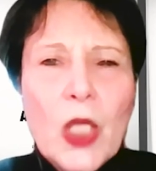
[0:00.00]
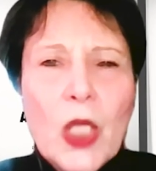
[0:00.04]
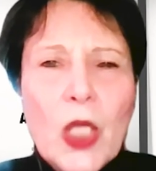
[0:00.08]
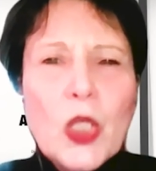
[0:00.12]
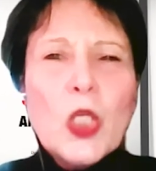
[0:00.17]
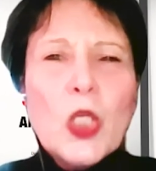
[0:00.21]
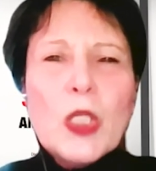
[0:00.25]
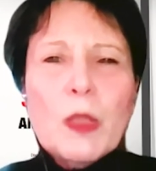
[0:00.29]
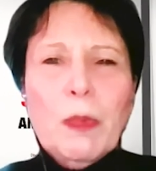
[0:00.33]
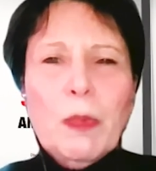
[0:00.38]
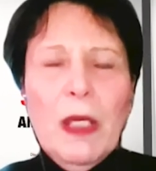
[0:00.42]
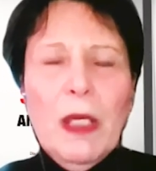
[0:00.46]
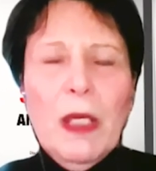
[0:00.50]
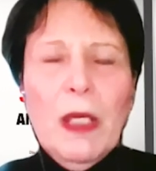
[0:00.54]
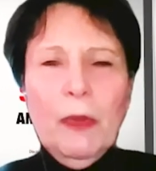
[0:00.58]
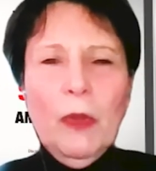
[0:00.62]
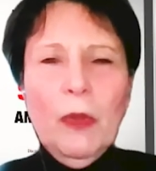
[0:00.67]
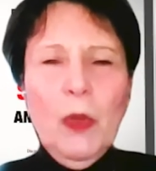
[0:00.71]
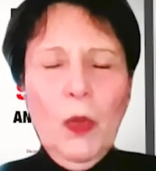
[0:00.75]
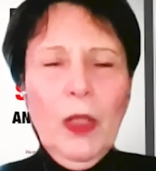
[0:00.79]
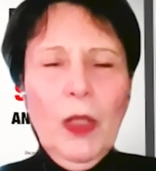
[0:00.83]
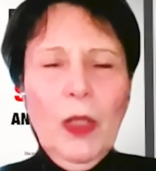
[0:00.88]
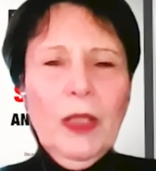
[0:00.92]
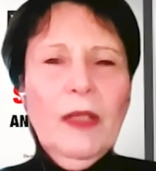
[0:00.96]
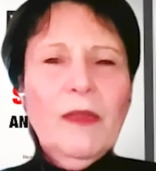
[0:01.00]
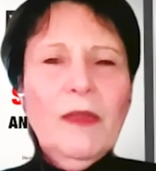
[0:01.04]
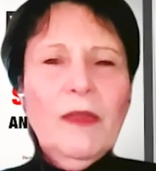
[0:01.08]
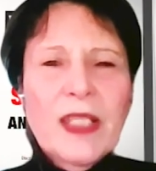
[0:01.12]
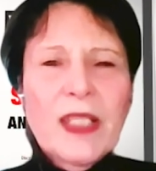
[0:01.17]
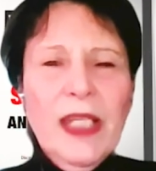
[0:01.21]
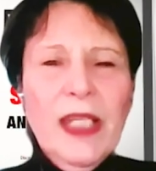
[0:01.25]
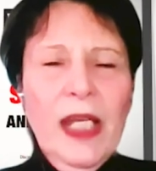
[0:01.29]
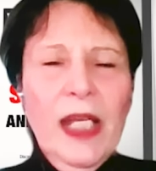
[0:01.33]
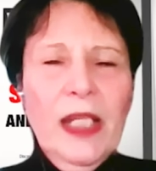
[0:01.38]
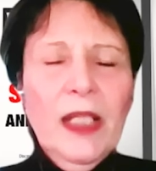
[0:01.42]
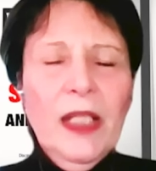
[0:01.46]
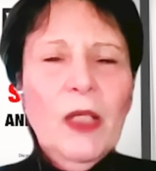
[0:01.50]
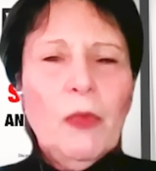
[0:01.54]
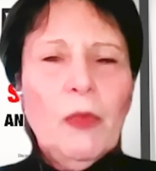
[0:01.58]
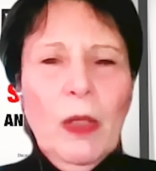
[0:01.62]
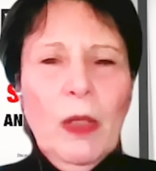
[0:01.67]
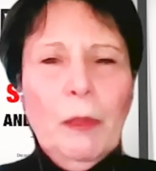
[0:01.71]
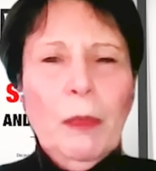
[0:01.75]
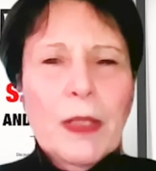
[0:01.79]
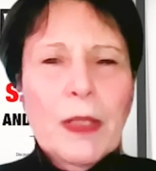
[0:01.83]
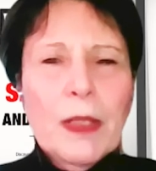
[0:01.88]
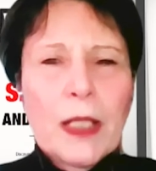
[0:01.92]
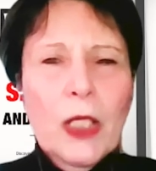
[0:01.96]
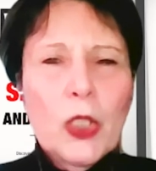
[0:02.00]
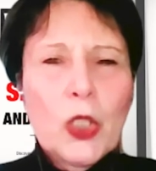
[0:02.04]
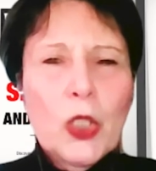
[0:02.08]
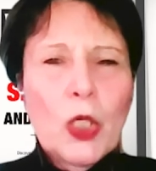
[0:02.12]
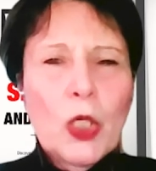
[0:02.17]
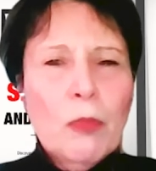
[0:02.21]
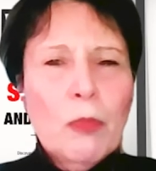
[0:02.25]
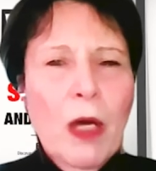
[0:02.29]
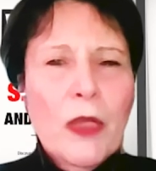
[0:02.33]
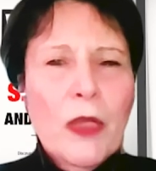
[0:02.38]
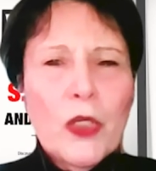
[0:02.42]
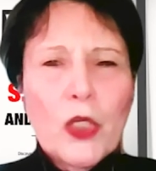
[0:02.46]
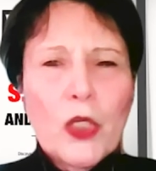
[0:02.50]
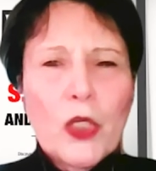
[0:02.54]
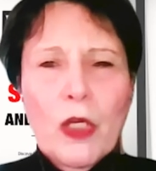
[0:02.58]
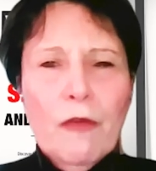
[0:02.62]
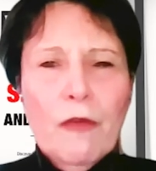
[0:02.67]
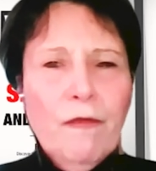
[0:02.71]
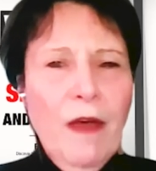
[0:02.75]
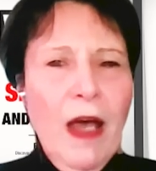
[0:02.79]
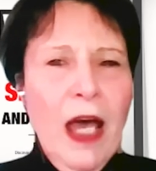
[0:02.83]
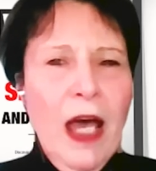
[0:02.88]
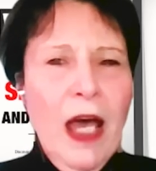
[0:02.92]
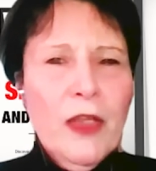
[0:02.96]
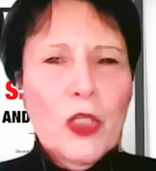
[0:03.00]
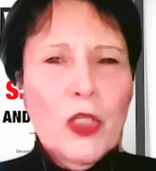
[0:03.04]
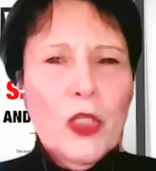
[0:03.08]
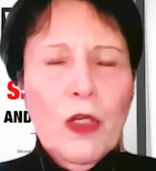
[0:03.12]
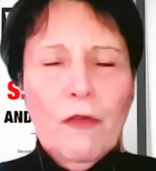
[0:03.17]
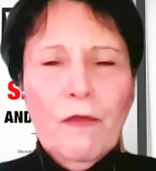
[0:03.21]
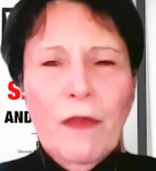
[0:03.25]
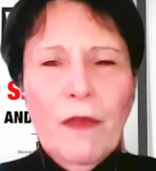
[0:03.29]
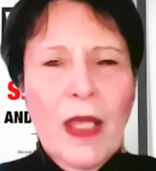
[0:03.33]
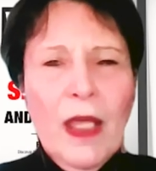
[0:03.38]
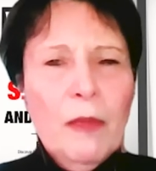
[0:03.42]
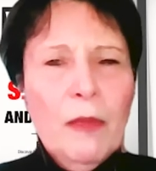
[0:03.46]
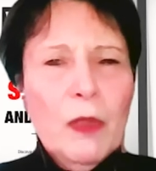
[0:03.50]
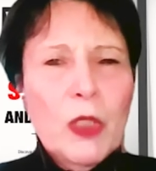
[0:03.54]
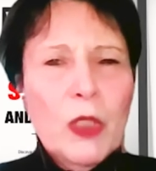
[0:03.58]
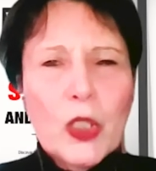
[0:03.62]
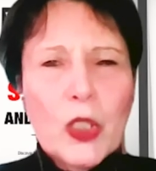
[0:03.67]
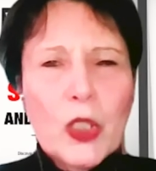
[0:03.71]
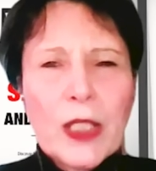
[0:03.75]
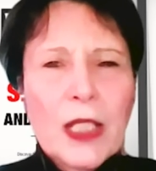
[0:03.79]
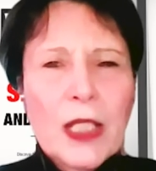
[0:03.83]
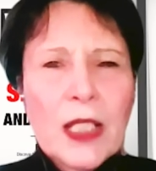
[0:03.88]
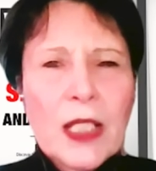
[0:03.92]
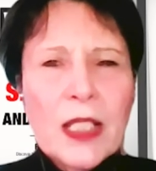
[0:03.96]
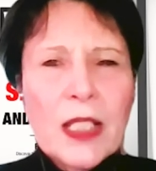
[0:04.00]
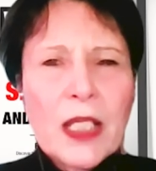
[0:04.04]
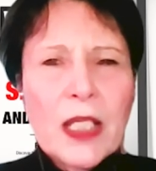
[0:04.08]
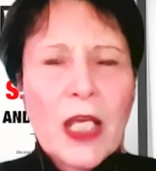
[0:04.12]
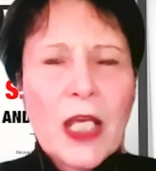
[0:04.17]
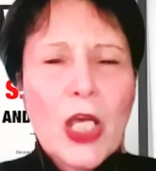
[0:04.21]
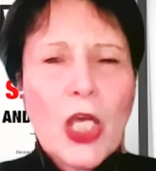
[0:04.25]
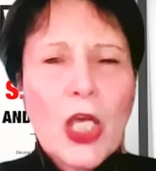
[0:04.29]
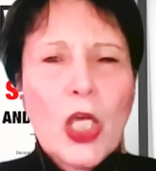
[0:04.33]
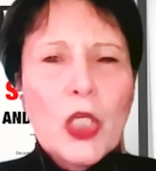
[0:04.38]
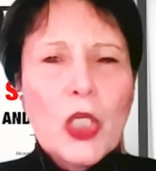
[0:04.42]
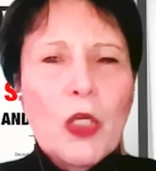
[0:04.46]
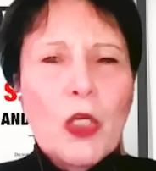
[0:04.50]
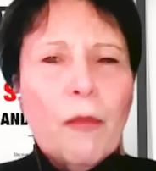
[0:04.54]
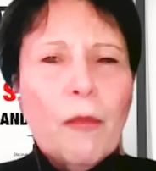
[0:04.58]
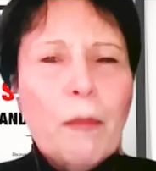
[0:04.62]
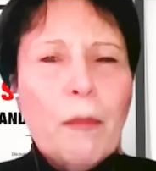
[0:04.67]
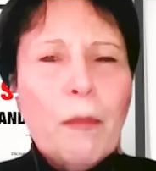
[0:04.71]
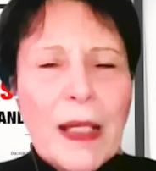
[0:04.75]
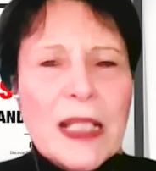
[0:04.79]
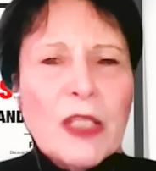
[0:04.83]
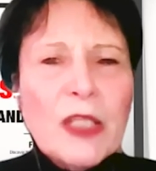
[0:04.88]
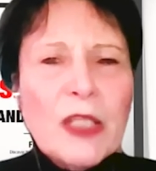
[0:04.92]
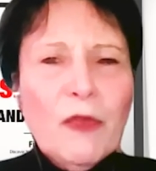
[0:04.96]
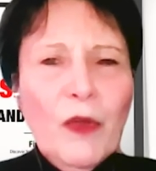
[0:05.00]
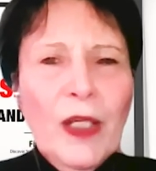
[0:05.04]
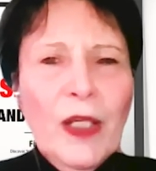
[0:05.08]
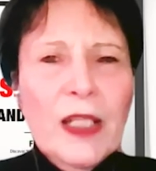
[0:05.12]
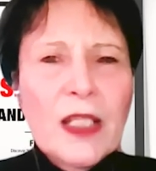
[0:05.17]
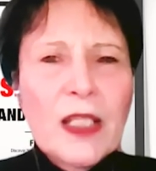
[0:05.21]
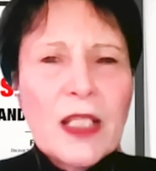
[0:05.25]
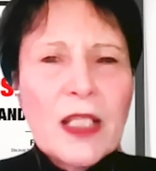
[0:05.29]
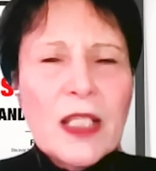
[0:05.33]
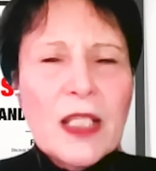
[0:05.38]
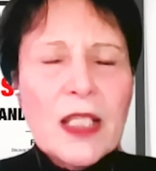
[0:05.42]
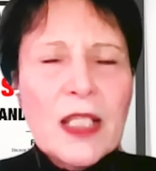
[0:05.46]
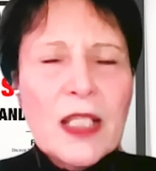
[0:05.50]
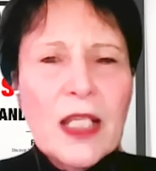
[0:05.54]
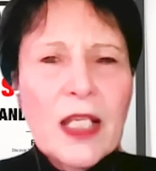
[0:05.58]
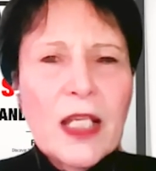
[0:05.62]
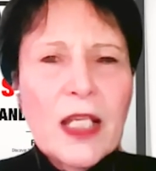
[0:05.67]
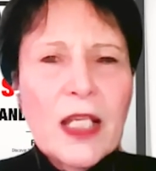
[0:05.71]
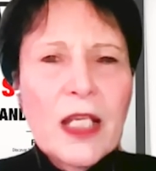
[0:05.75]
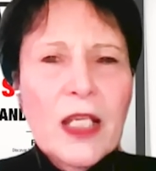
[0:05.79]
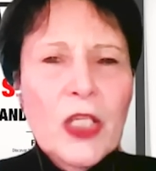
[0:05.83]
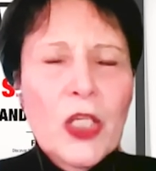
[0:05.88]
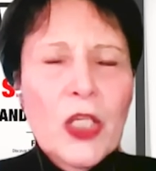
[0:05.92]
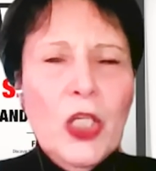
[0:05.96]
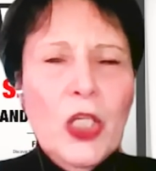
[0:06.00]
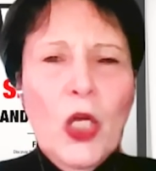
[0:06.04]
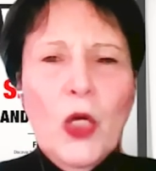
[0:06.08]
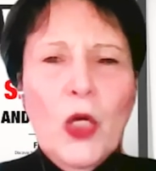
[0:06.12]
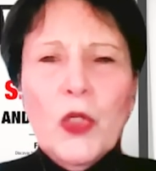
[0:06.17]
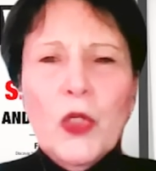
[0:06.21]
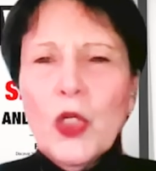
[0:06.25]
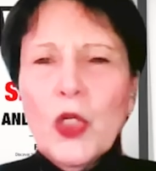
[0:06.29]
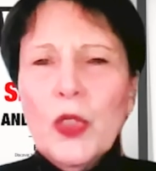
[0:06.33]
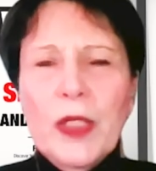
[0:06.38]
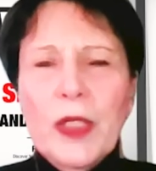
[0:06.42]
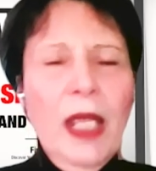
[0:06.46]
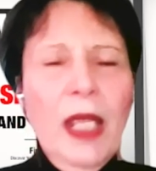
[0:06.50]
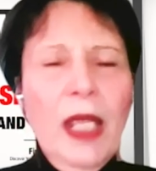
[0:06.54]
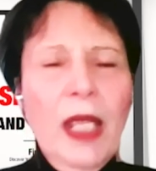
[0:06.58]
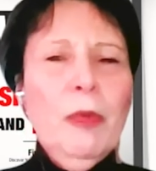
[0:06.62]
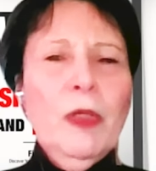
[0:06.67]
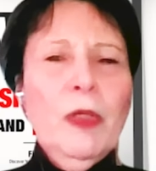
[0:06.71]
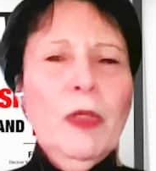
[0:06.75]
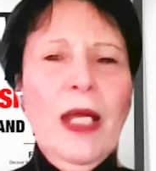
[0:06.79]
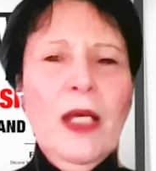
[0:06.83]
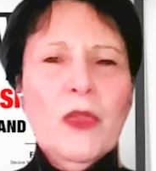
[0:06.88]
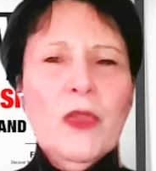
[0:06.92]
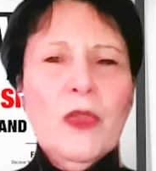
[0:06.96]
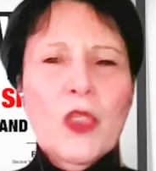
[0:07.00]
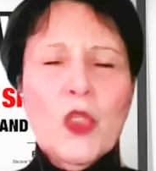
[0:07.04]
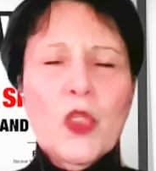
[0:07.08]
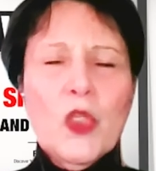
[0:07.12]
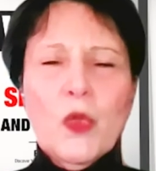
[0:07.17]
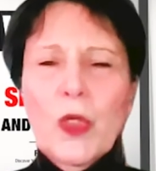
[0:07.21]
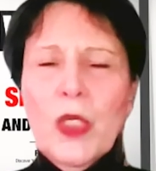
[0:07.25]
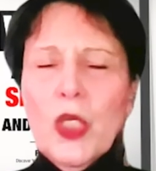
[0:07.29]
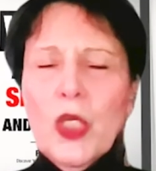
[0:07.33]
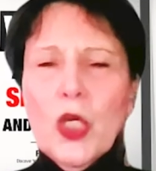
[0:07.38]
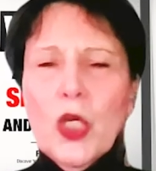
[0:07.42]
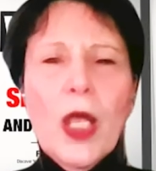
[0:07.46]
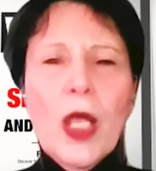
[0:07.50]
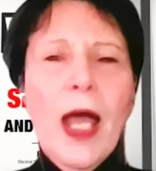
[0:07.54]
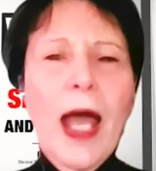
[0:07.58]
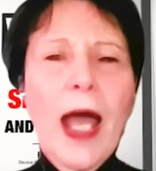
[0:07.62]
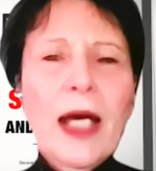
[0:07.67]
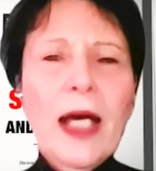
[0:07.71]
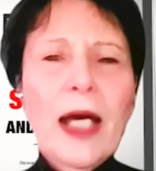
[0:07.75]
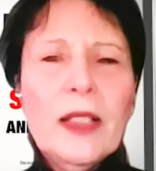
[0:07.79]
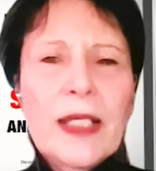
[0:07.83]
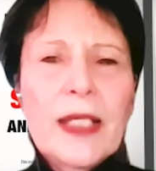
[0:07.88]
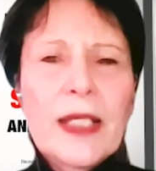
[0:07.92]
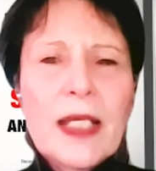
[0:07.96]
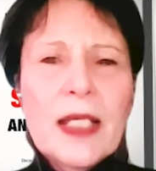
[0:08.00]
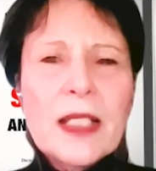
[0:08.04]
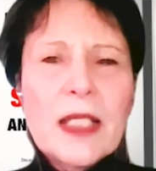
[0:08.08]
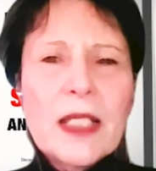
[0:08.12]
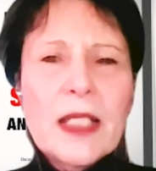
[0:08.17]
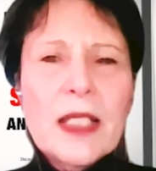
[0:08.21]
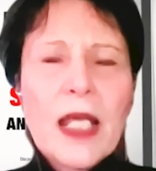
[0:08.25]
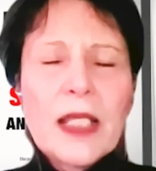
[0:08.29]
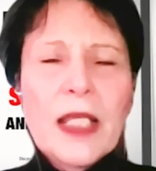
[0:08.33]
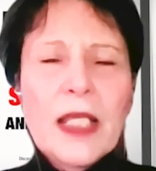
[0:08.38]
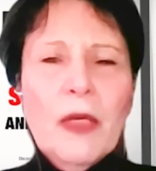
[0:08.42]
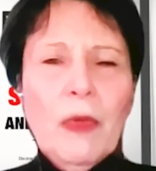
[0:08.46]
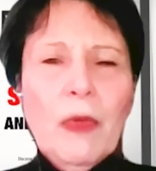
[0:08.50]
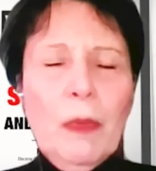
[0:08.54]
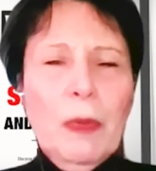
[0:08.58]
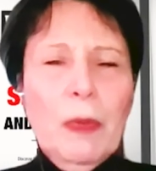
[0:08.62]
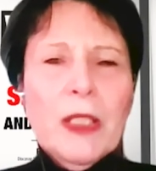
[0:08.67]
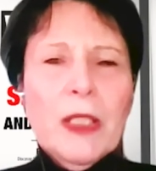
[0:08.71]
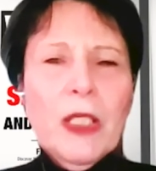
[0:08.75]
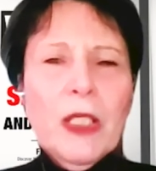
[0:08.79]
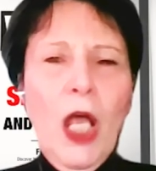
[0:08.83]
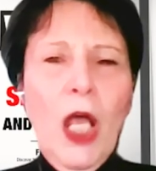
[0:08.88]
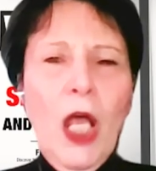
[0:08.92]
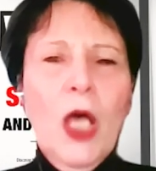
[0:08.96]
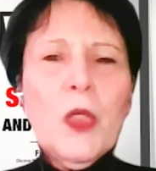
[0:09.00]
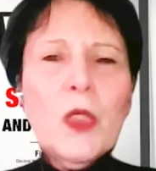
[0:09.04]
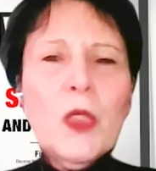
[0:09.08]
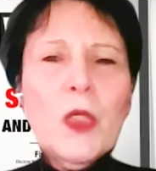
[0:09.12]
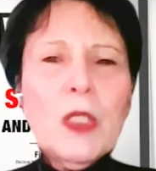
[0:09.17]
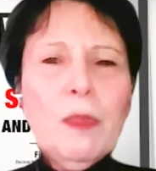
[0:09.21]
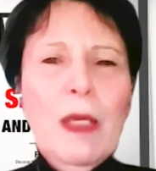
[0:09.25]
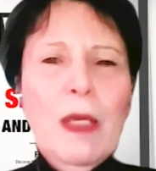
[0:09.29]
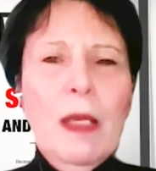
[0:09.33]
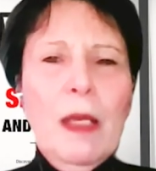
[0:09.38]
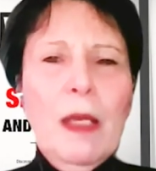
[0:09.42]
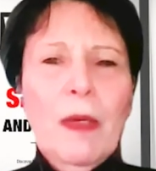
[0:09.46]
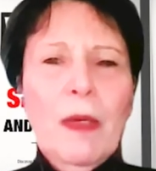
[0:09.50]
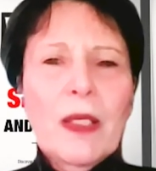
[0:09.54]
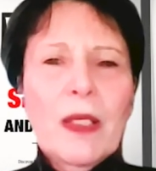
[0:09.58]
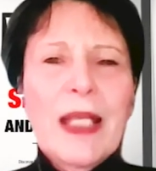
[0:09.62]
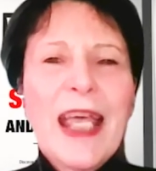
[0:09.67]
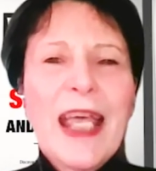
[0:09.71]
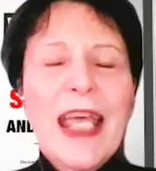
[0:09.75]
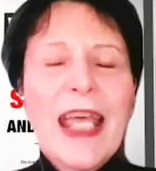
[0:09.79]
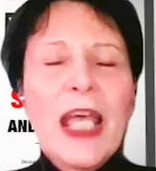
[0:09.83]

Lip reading: Those people who are left standing represent your mother, your father, your family, your kids, your best friends, you know, your neighbor down the street, your colleagues. They represent all those people.